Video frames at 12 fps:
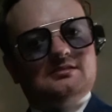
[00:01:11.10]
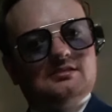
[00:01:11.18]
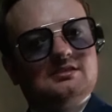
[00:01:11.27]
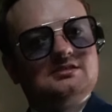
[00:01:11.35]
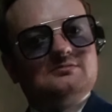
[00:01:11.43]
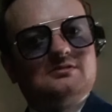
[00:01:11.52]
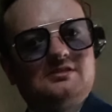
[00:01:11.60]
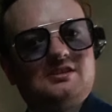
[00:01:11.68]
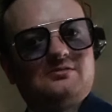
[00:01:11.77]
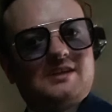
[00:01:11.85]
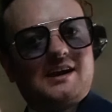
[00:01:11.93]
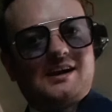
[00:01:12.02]
Looks really
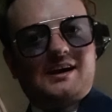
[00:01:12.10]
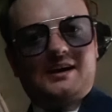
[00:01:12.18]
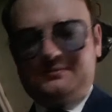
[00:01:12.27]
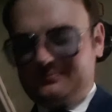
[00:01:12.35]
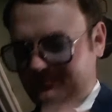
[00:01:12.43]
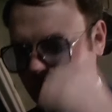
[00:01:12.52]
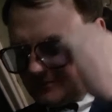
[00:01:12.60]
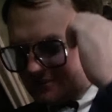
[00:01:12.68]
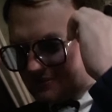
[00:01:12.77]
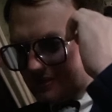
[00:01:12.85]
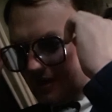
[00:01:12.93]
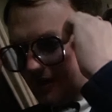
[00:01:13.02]
great, huh?
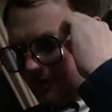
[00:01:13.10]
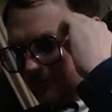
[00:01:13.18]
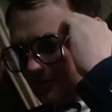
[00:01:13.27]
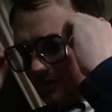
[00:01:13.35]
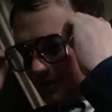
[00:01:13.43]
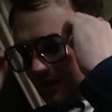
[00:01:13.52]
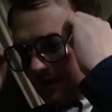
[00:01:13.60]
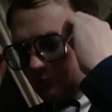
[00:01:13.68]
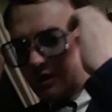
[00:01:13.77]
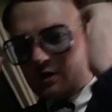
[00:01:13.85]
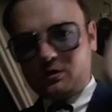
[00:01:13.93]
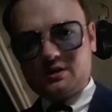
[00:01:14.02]
So,
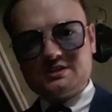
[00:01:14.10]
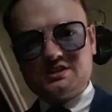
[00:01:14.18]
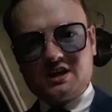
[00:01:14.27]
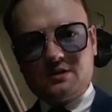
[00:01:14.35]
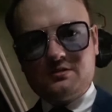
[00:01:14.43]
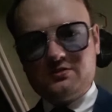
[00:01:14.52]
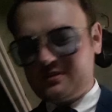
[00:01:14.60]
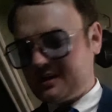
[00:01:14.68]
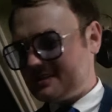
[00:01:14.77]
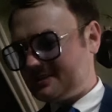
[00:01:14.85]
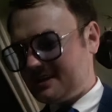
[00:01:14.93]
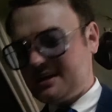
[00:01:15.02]
what I wanted to share with you
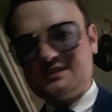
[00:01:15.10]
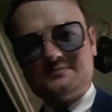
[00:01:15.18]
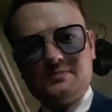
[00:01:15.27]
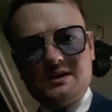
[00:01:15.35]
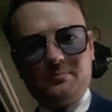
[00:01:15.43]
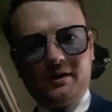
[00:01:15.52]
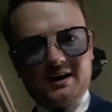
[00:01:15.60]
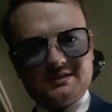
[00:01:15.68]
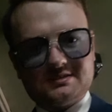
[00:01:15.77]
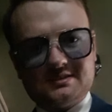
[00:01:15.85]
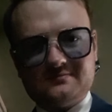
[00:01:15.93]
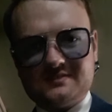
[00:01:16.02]
guys today is be
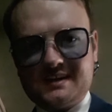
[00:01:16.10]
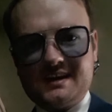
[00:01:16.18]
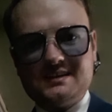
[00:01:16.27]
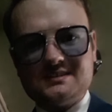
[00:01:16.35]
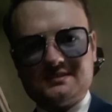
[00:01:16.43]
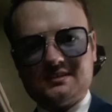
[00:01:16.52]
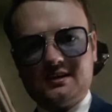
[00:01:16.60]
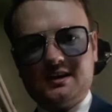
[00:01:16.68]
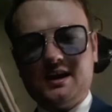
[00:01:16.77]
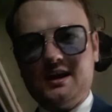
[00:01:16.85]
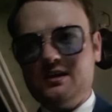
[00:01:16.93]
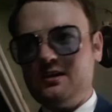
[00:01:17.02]
positive. Today is
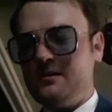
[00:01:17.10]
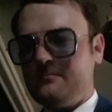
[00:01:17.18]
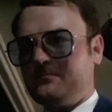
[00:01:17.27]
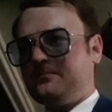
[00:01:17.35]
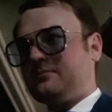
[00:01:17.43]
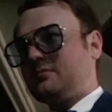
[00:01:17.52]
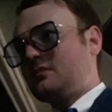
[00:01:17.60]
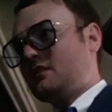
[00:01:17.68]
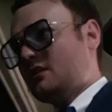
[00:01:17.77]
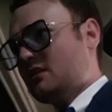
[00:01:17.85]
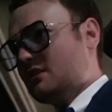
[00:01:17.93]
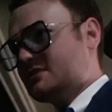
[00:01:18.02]
Sunday,
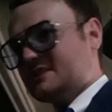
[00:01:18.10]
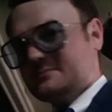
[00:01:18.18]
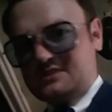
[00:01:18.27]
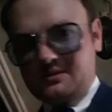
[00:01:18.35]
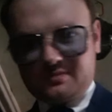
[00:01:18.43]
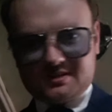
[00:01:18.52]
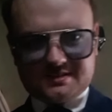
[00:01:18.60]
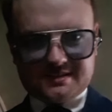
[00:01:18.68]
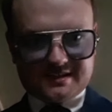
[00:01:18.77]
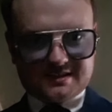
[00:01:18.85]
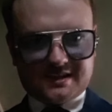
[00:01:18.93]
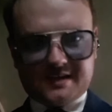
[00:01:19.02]
September
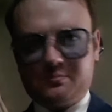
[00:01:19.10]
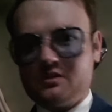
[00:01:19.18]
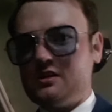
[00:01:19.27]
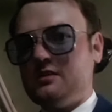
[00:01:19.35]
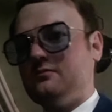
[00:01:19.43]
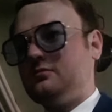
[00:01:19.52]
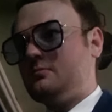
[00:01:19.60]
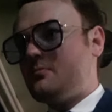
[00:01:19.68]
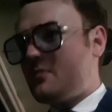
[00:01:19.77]
6th, I believe.